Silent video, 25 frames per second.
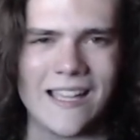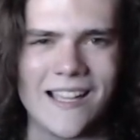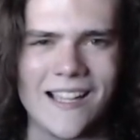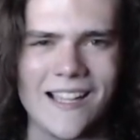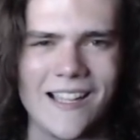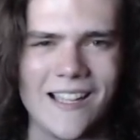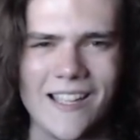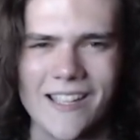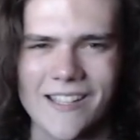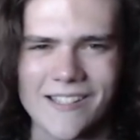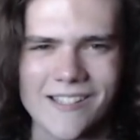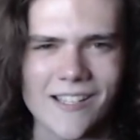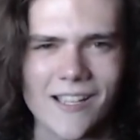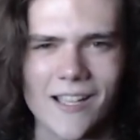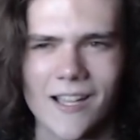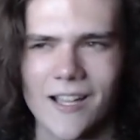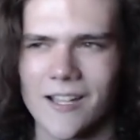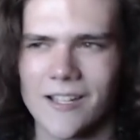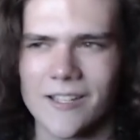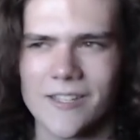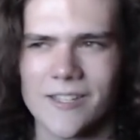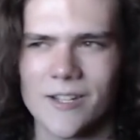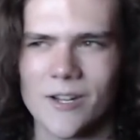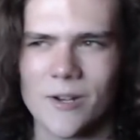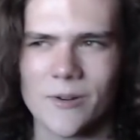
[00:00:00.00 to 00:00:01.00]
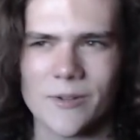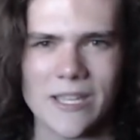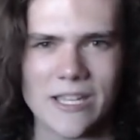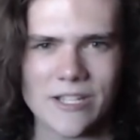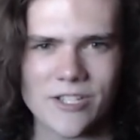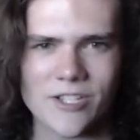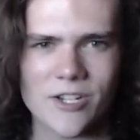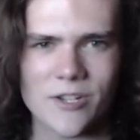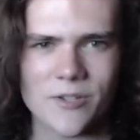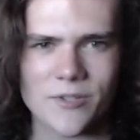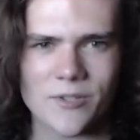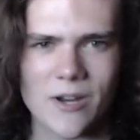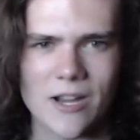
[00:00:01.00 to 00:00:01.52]
It, you know,
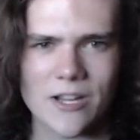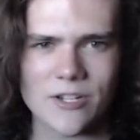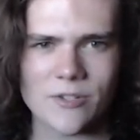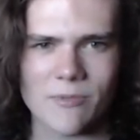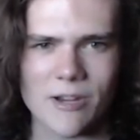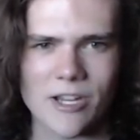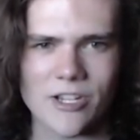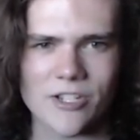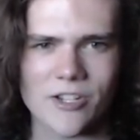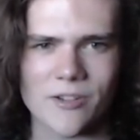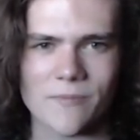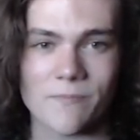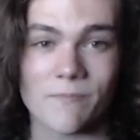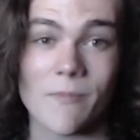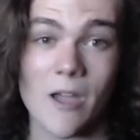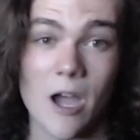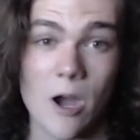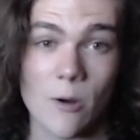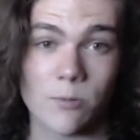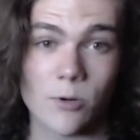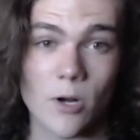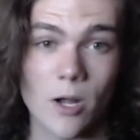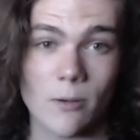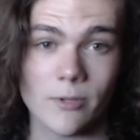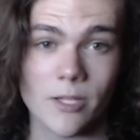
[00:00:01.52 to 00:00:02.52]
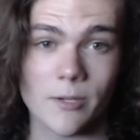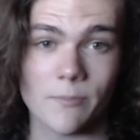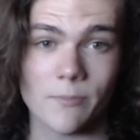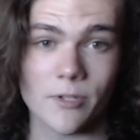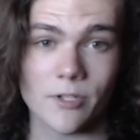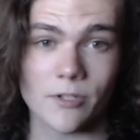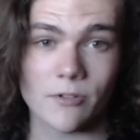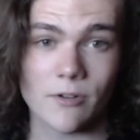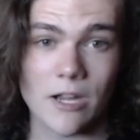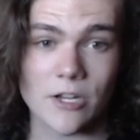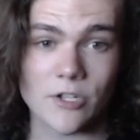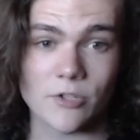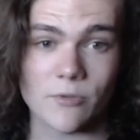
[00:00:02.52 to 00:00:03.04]
yesterday was graduation. I'll probably put a
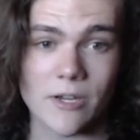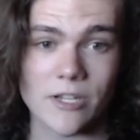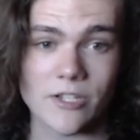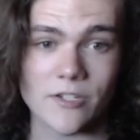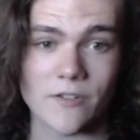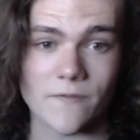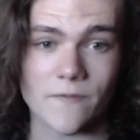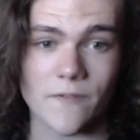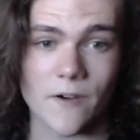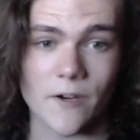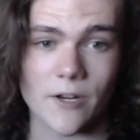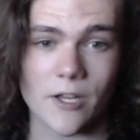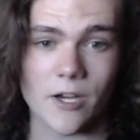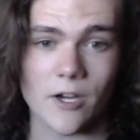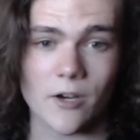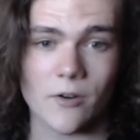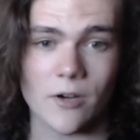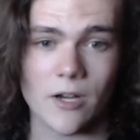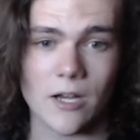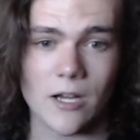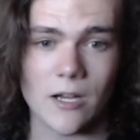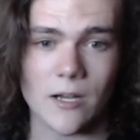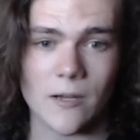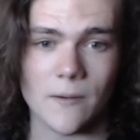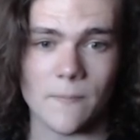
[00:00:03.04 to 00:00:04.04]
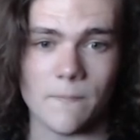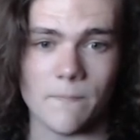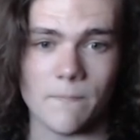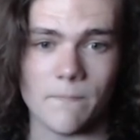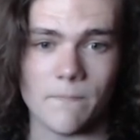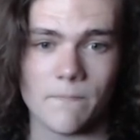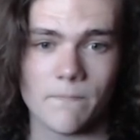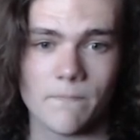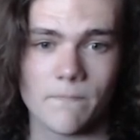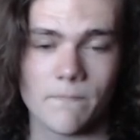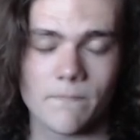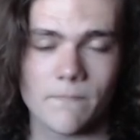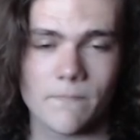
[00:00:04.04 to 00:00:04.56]
graduation photo
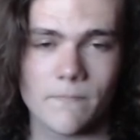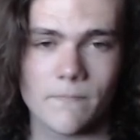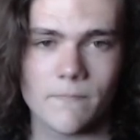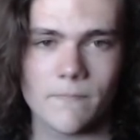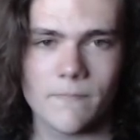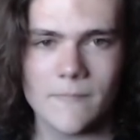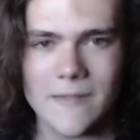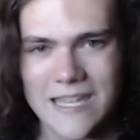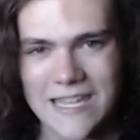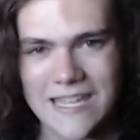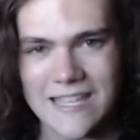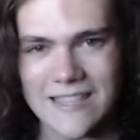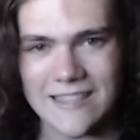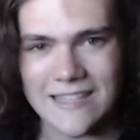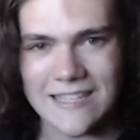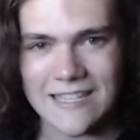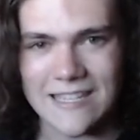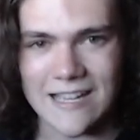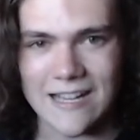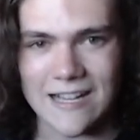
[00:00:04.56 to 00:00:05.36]
in the